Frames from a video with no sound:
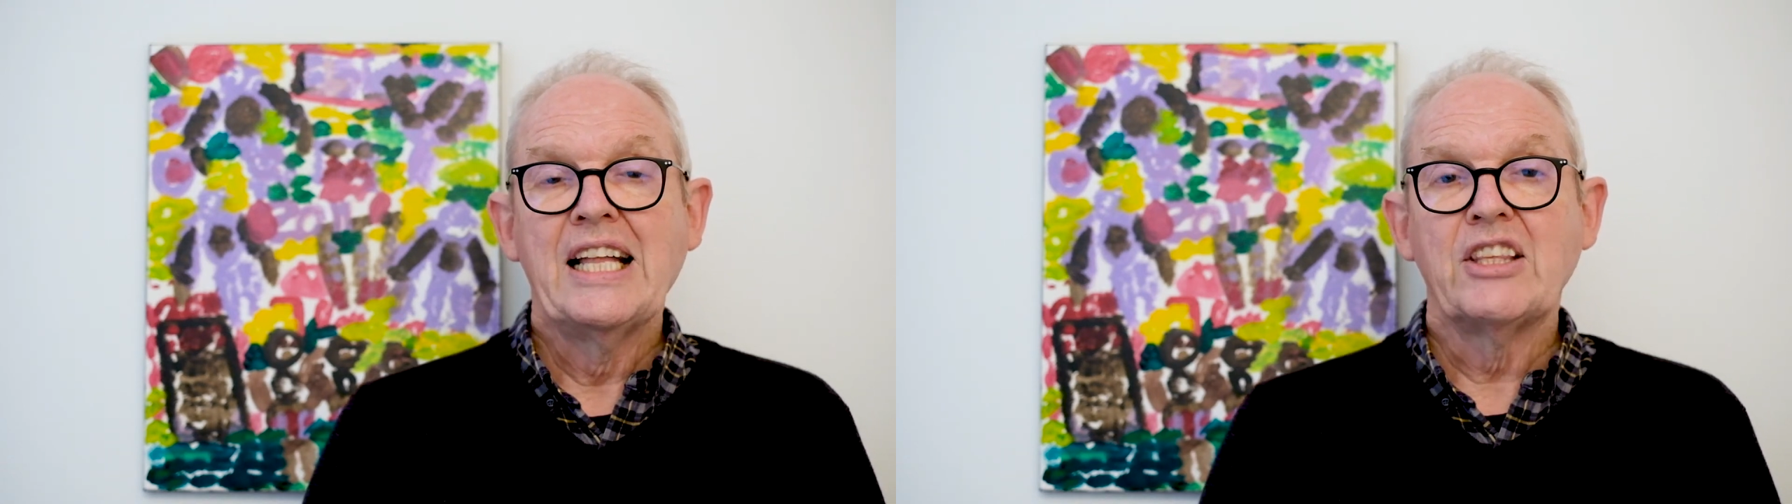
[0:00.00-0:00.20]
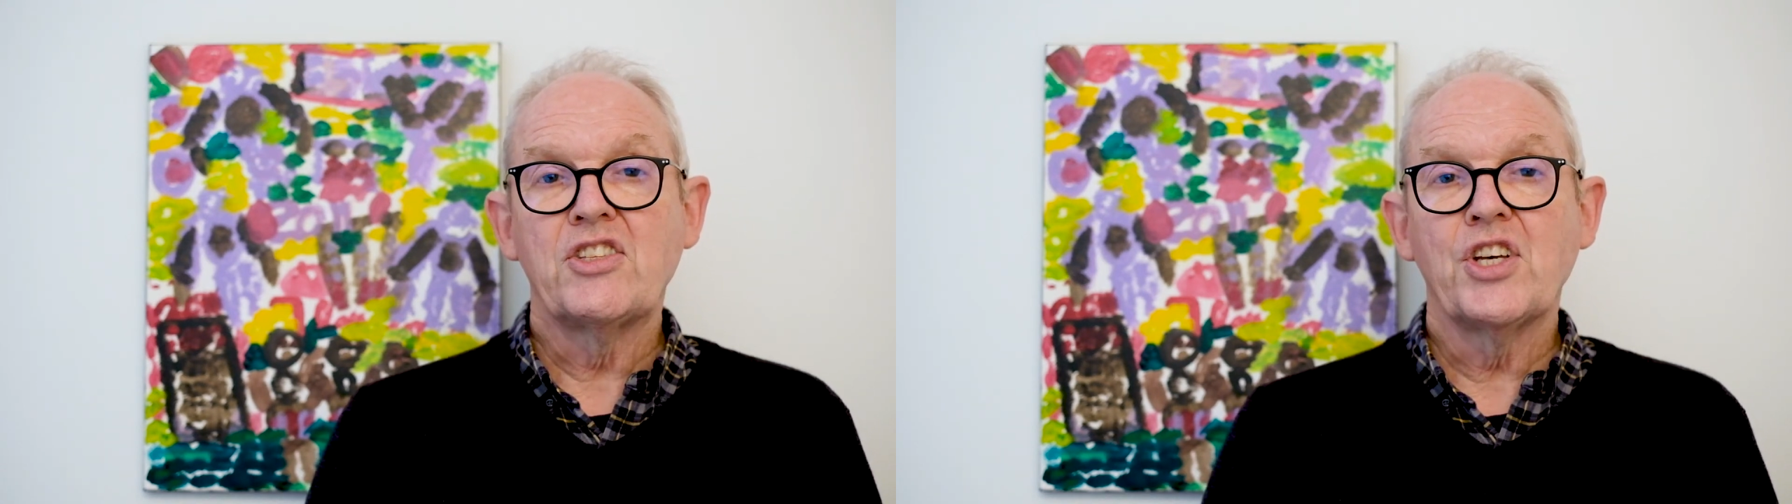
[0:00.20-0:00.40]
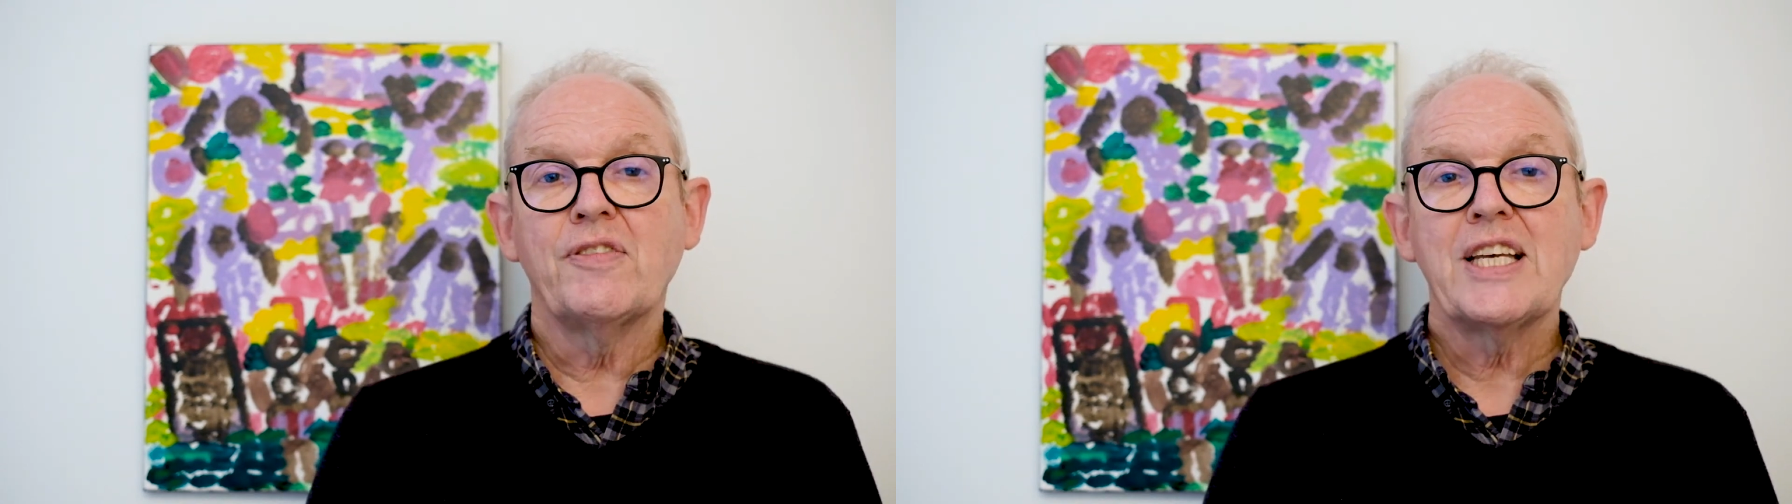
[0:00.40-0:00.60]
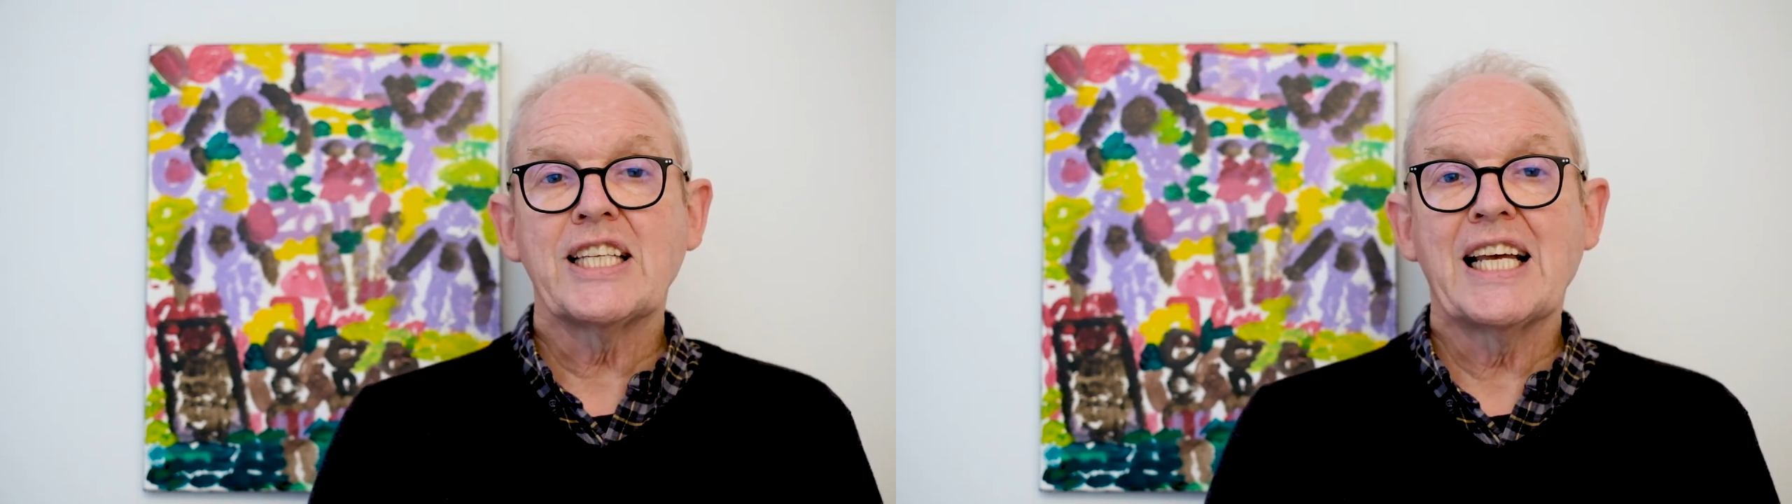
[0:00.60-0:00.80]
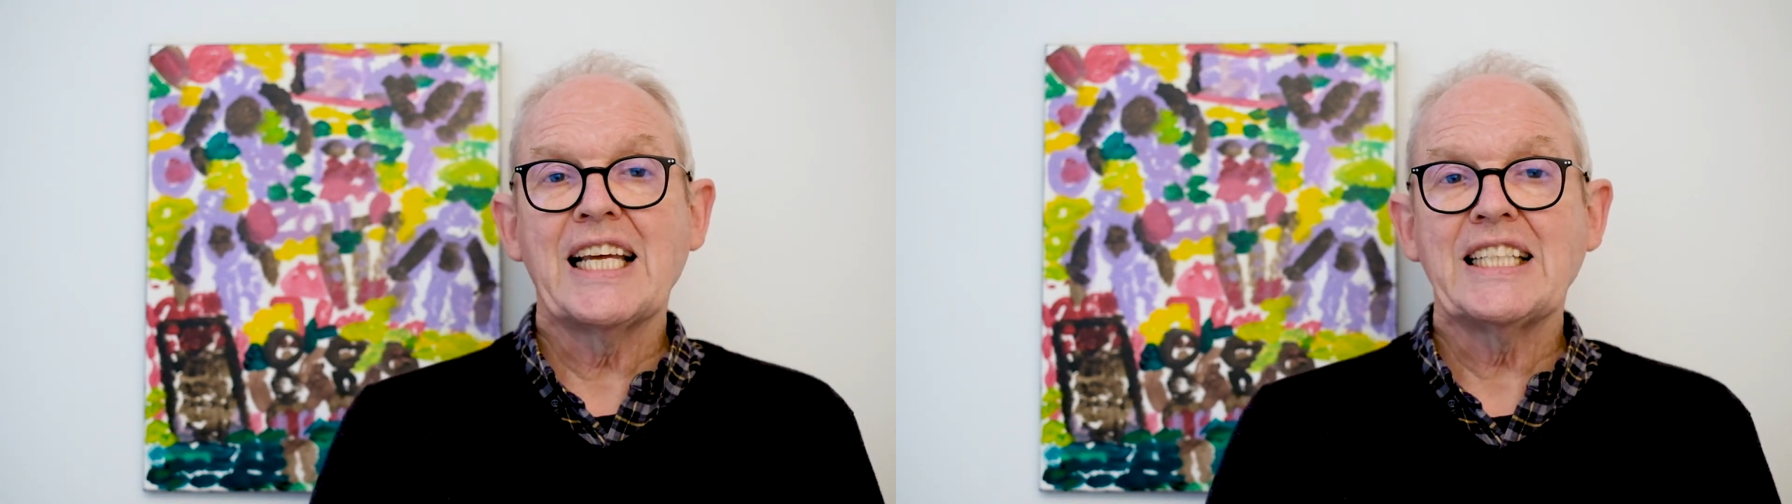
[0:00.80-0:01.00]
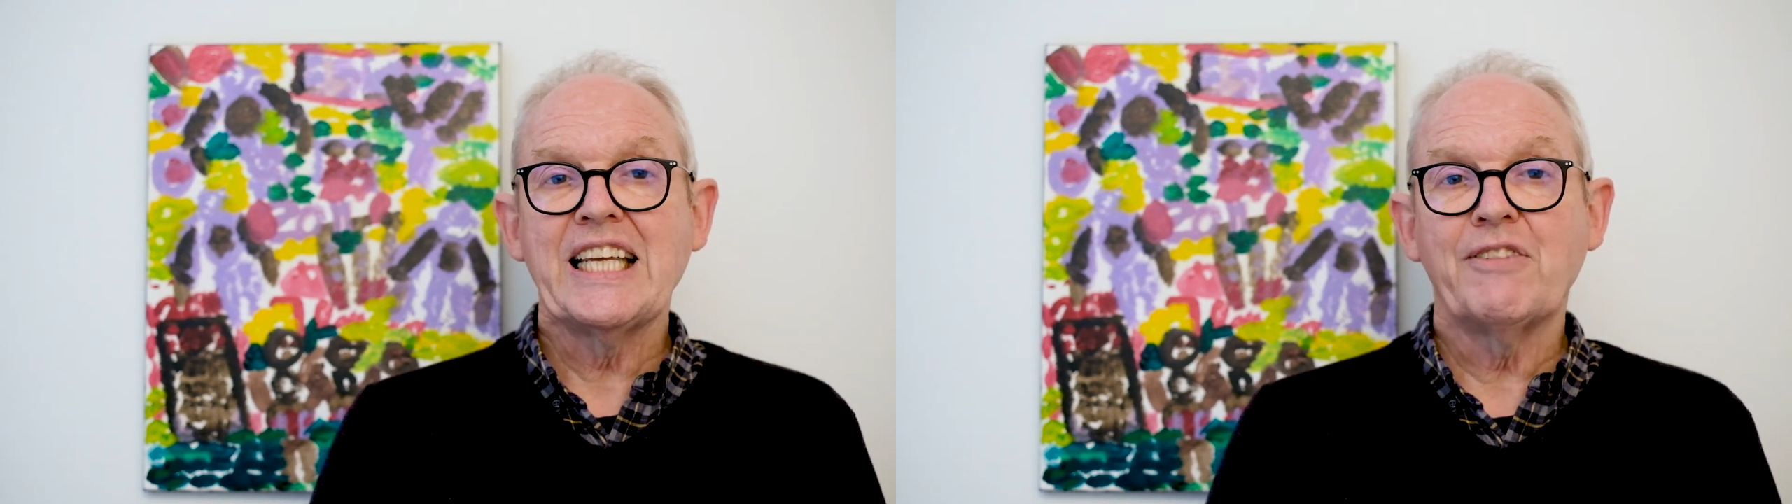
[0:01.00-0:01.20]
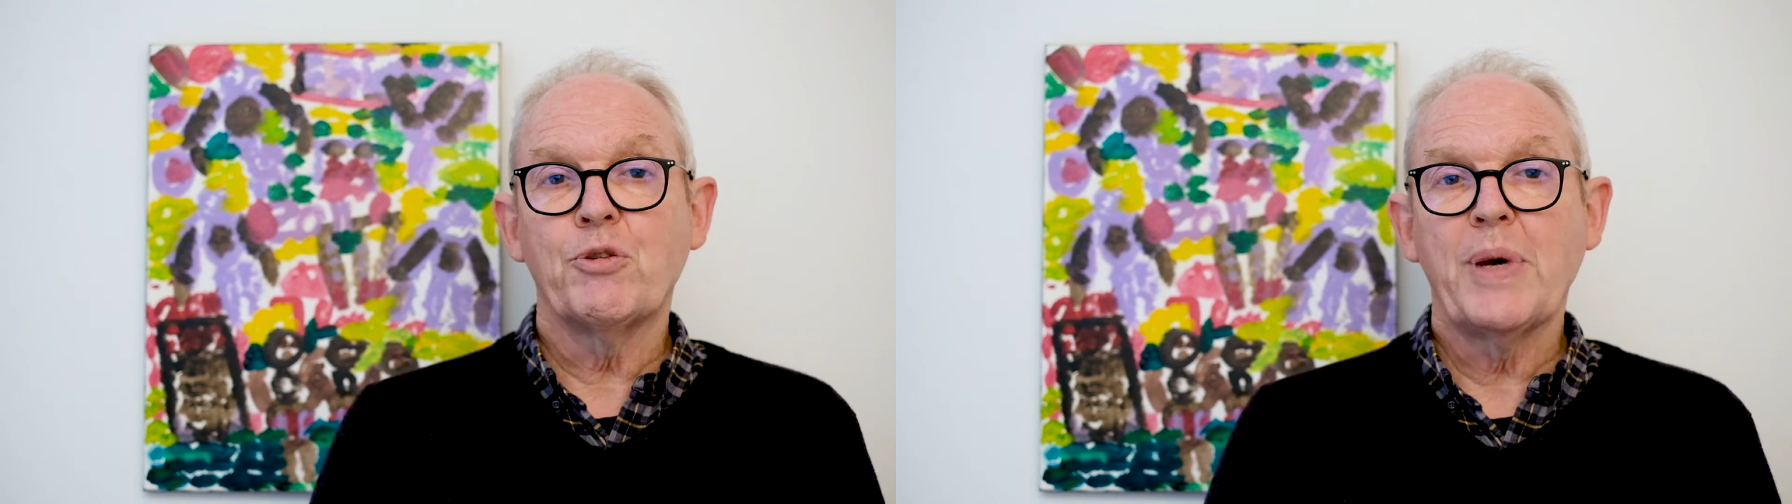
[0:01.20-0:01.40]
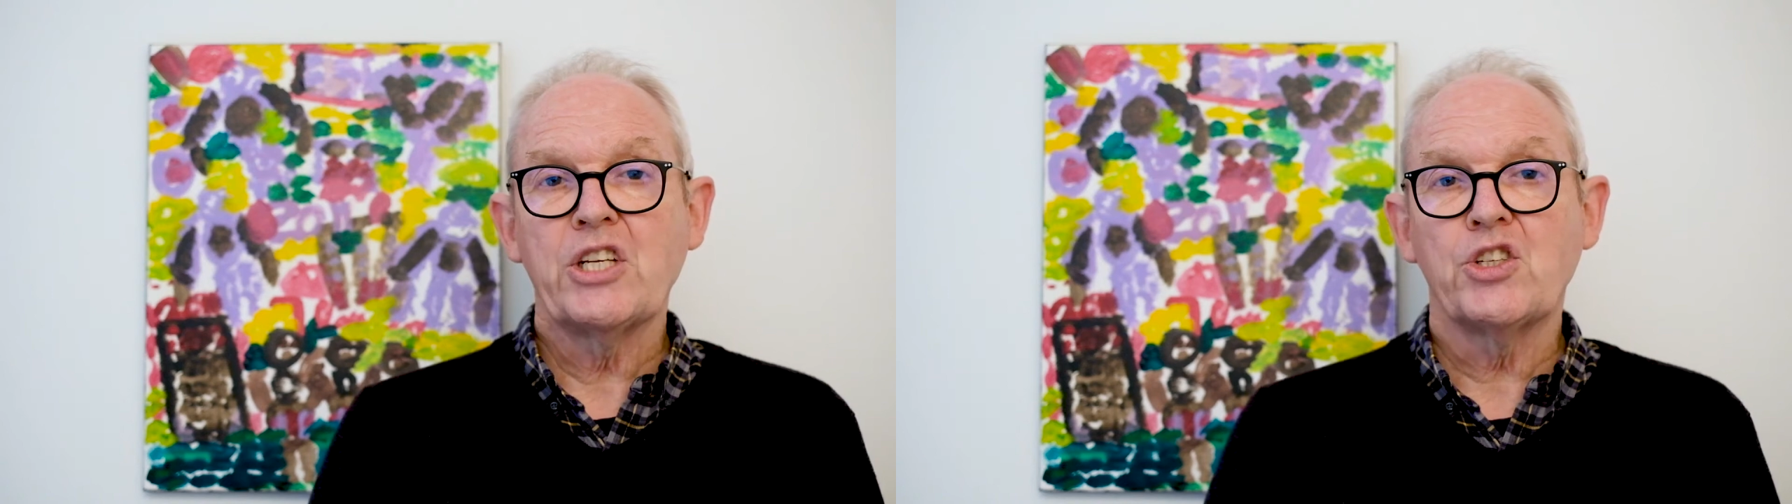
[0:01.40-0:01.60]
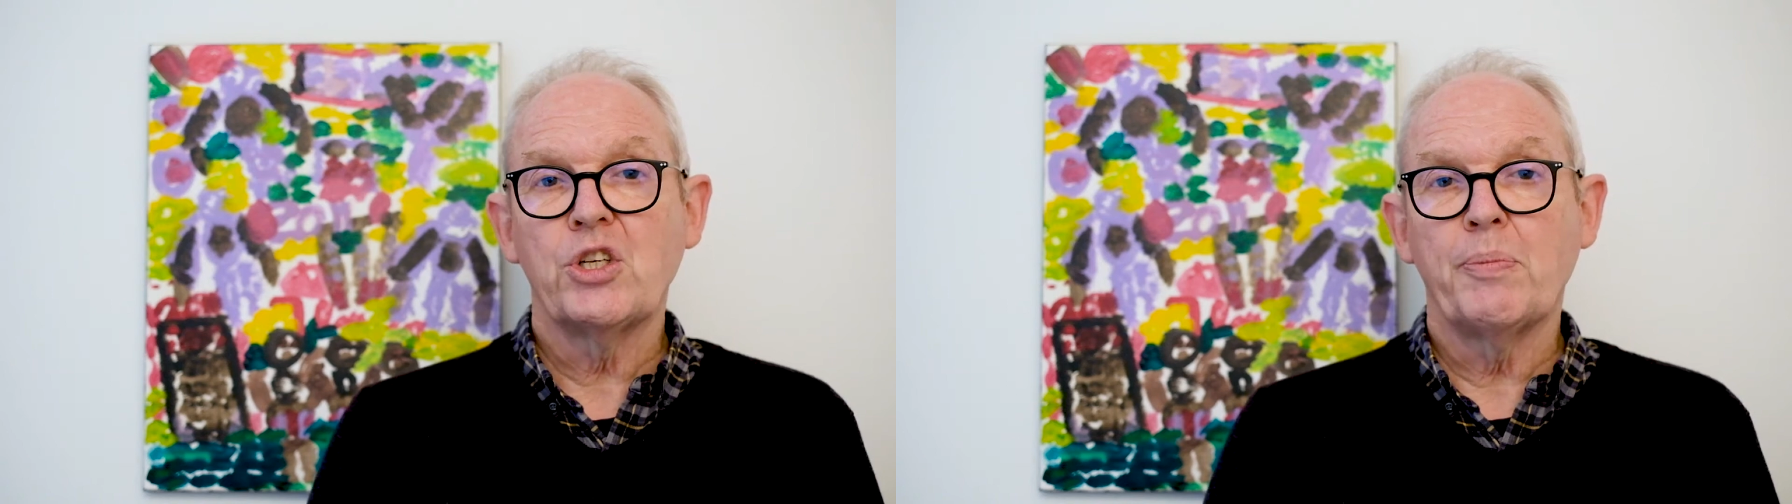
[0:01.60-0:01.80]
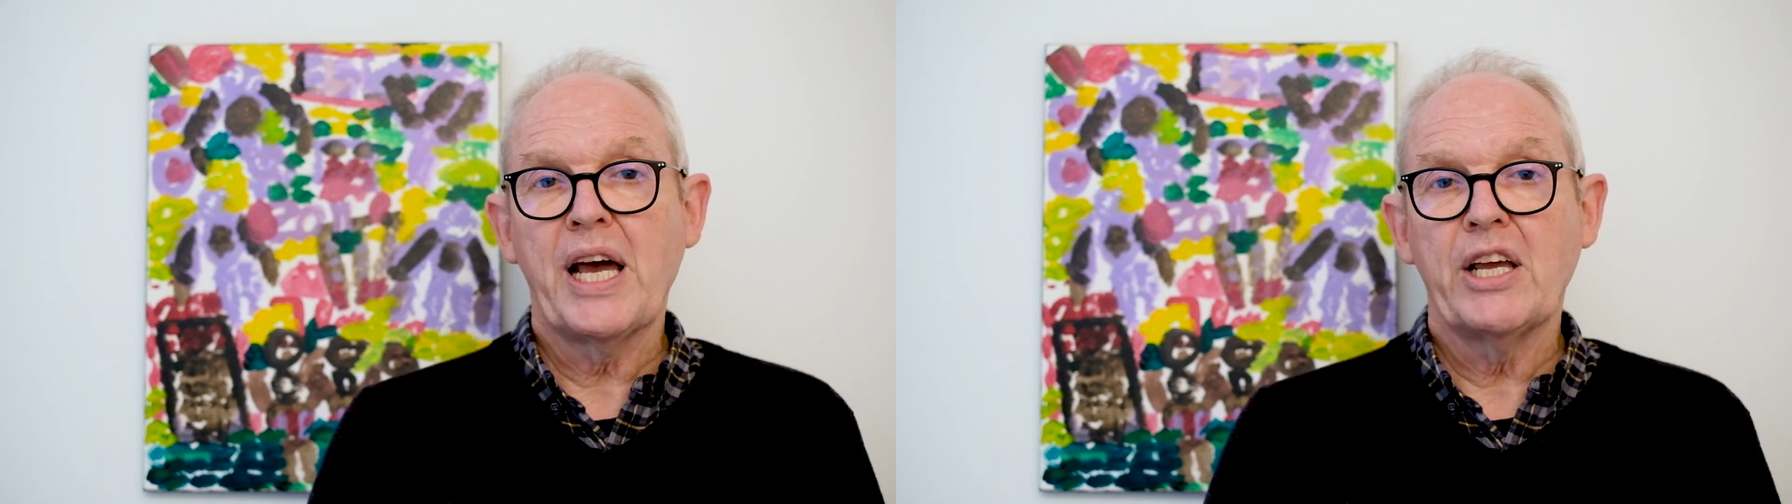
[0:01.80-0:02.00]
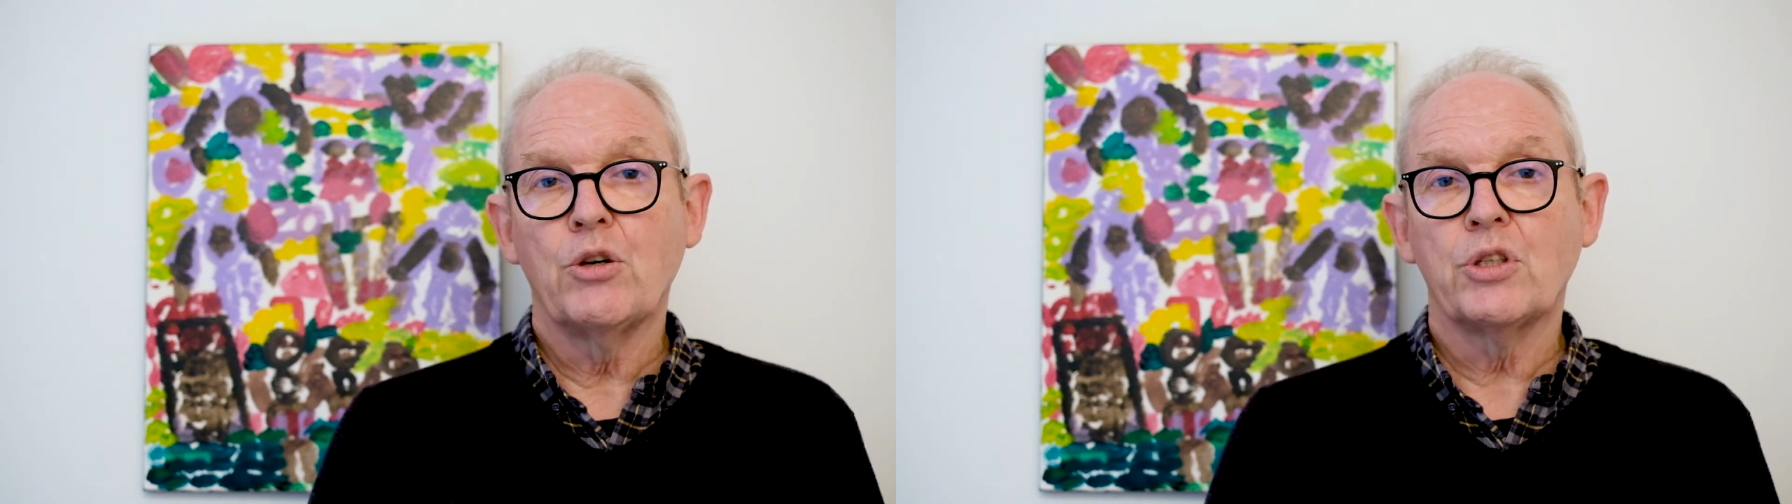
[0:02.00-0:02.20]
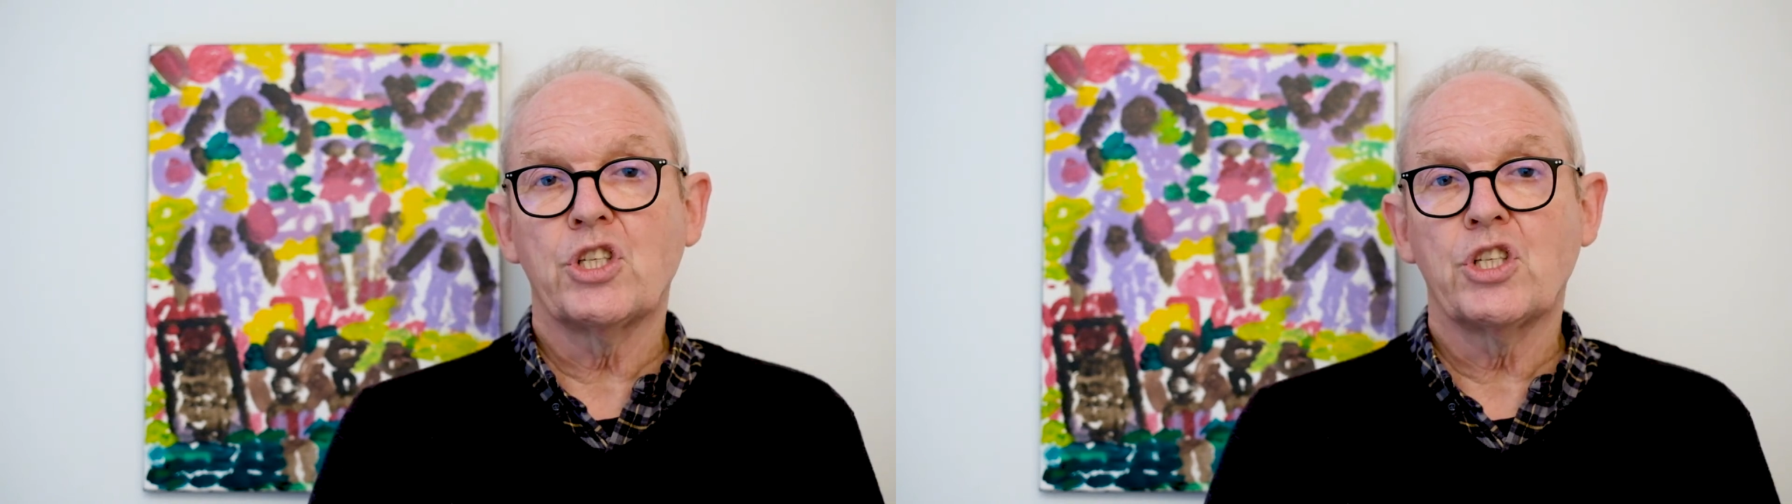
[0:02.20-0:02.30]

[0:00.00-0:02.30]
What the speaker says: The survey is collecting information about your